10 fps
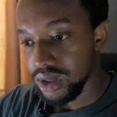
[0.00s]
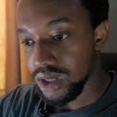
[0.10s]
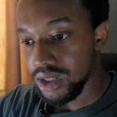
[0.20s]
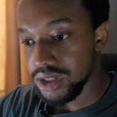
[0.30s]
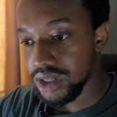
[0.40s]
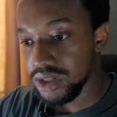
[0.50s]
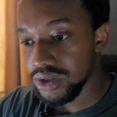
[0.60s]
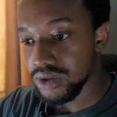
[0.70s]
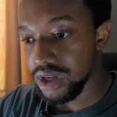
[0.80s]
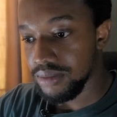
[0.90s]
Each change
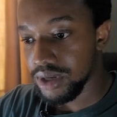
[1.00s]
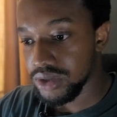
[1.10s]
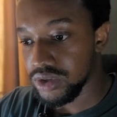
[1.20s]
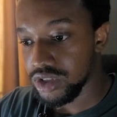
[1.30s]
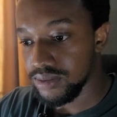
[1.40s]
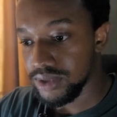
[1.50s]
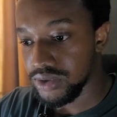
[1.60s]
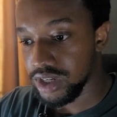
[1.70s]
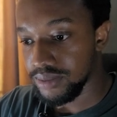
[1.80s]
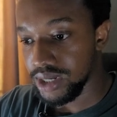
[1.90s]
this user makes is going to be
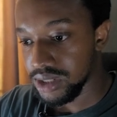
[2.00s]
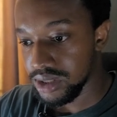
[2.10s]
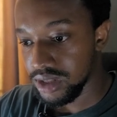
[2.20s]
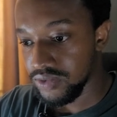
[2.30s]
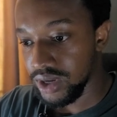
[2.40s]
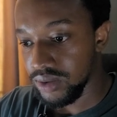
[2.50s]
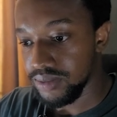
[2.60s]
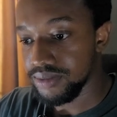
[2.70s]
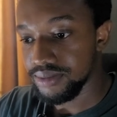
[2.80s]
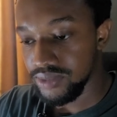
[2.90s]
tracked by the state file.
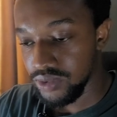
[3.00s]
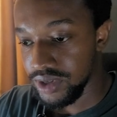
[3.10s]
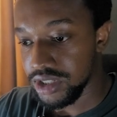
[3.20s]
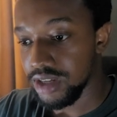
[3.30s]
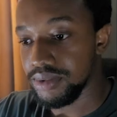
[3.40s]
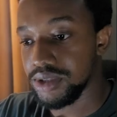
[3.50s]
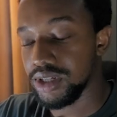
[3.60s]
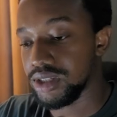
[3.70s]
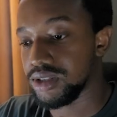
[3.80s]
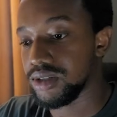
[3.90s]
We've established
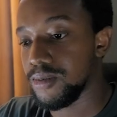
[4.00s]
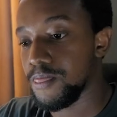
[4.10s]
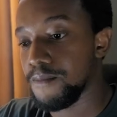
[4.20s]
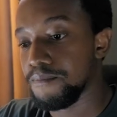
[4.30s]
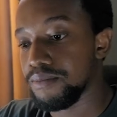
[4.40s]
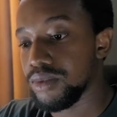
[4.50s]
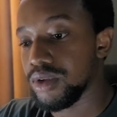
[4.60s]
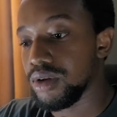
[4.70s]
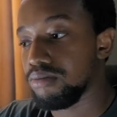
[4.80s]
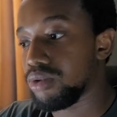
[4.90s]
that.
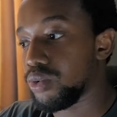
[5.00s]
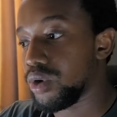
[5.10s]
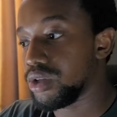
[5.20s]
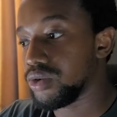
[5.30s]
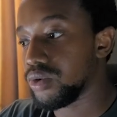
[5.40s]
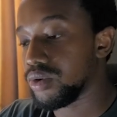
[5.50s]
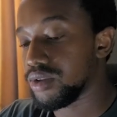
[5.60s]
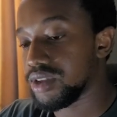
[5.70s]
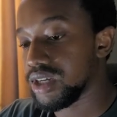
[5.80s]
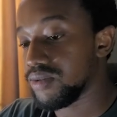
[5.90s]
But one
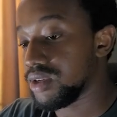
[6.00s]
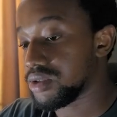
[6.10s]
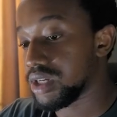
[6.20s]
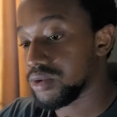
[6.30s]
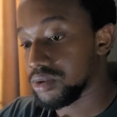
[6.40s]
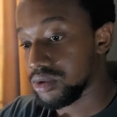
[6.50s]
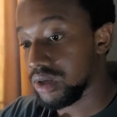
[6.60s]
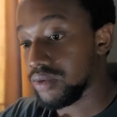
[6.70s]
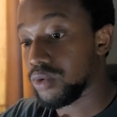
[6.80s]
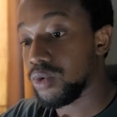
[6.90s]
thing we need to take into
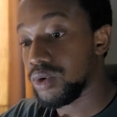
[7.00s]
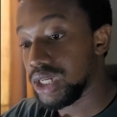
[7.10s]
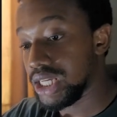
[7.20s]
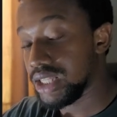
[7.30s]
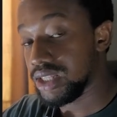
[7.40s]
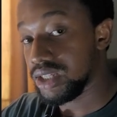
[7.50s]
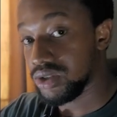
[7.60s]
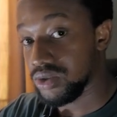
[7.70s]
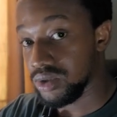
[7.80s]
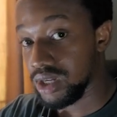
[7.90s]
that only
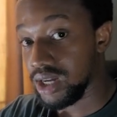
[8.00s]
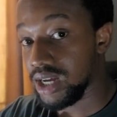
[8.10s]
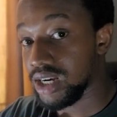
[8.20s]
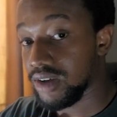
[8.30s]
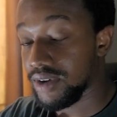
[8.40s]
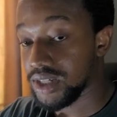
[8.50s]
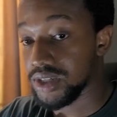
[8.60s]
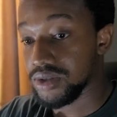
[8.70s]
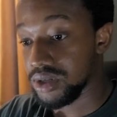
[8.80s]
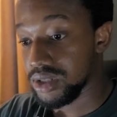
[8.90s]
this user can have
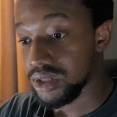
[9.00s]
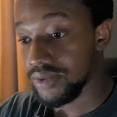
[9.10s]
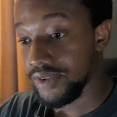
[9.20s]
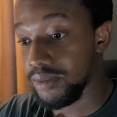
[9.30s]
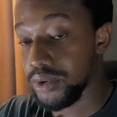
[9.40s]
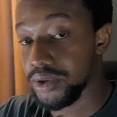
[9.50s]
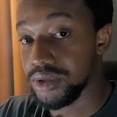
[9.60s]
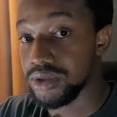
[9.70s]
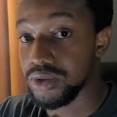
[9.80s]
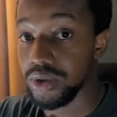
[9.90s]
access to this state file because
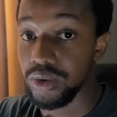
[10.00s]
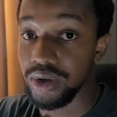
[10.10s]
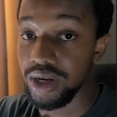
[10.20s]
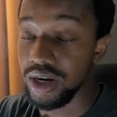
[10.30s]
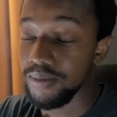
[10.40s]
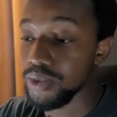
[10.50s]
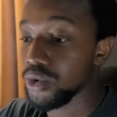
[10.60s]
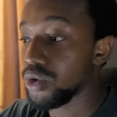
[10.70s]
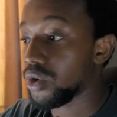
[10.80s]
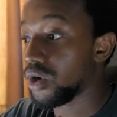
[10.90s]
it's stored locally,
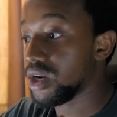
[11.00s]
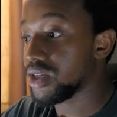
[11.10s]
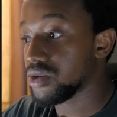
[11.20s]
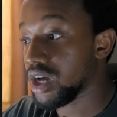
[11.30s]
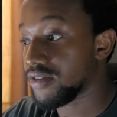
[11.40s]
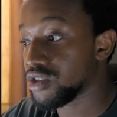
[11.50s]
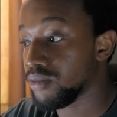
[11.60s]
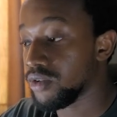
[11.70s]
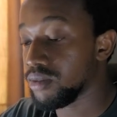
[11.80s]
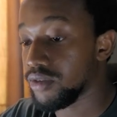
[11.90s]
unless you have
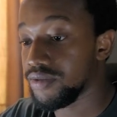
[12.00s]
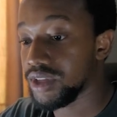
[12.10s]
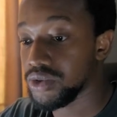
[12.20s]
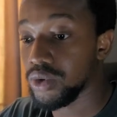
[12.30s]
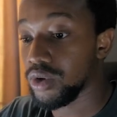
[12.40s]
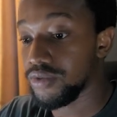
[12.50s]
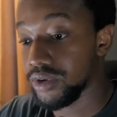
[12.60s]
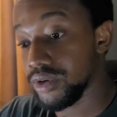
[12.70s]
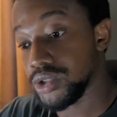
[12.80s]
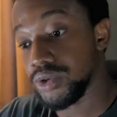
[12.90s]
some form of network
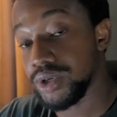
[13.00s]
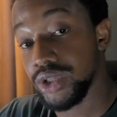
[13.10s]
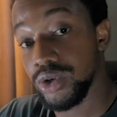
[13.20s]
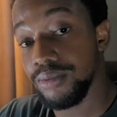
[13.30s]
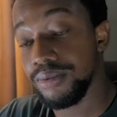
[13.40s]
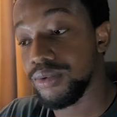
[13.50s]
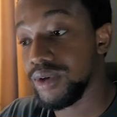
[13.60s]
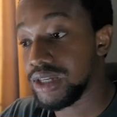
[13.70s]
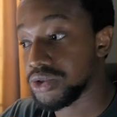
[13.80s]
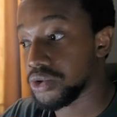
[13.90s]
configuration rigged up
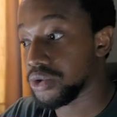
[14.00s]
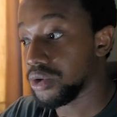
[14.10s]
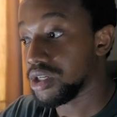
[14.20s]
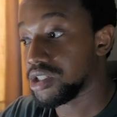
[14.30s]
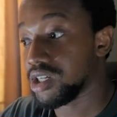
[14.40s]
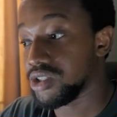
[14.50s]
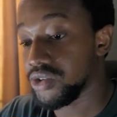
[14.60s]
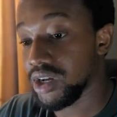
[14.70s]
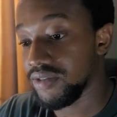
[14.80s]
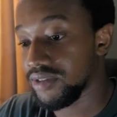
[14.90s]
where it's stored on a shared
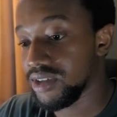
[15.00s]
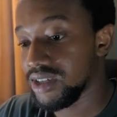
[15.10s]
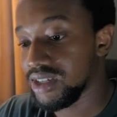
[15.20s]
drive.